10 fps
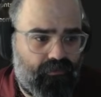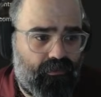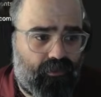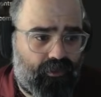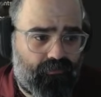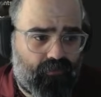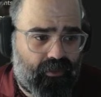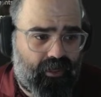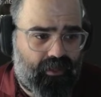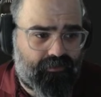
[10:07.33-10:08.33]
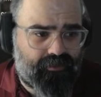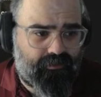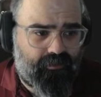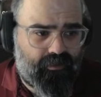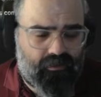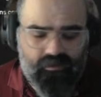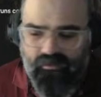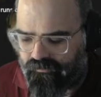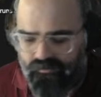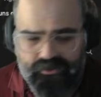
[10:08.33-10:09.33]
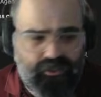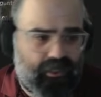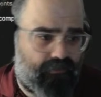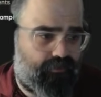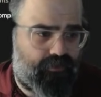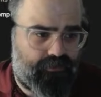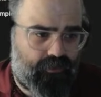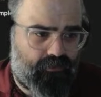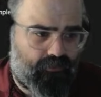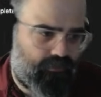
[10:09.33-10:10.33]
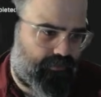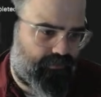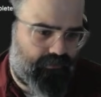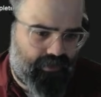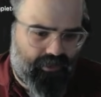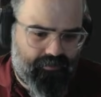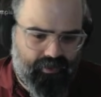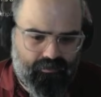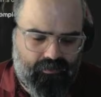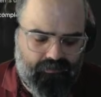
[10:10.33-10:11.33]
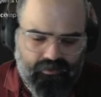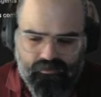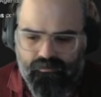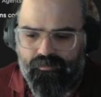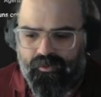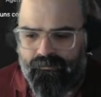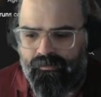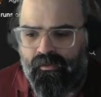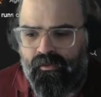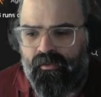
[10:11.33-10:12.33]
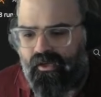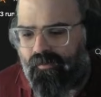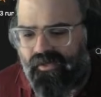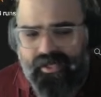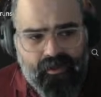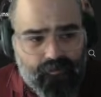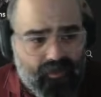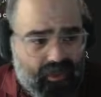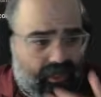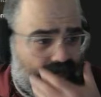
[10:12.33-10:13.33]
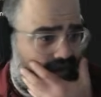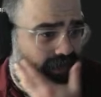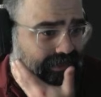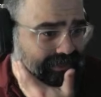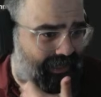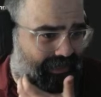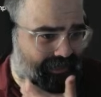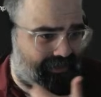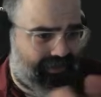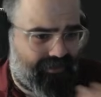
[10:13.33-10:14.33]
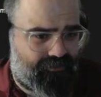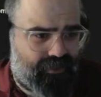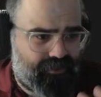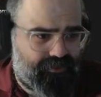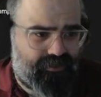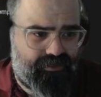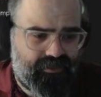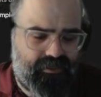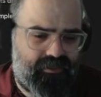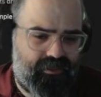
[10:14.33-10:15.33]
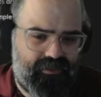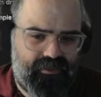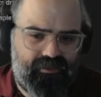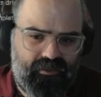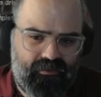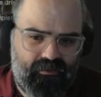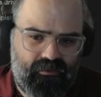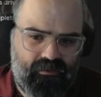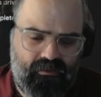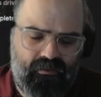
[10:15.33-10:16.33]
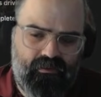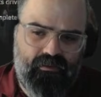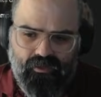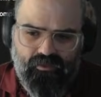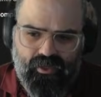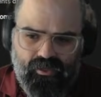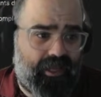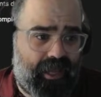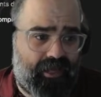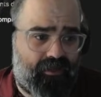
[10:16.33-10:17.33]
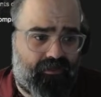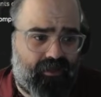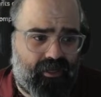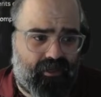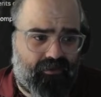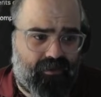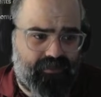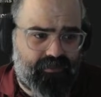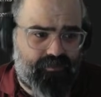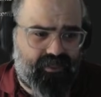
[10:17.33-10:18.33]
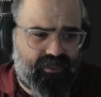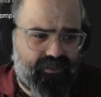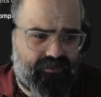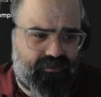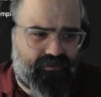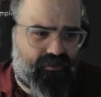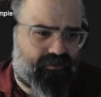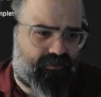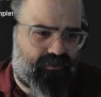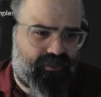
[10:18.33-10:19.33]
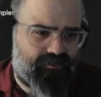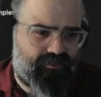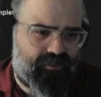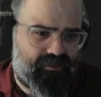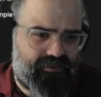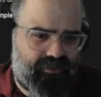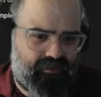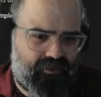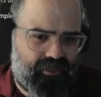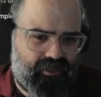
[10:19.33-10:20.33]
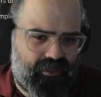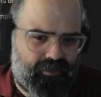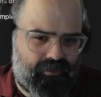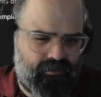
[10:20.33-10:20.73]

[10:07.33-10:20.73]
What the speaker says: $30-$40 a month, which again, if you're in a small group, might not be that big of a deal. But I'm going to keep playing. Like I said, I like the integrations that it does. I do like you add any other MCPs, so it's also interesting to see, okay, can I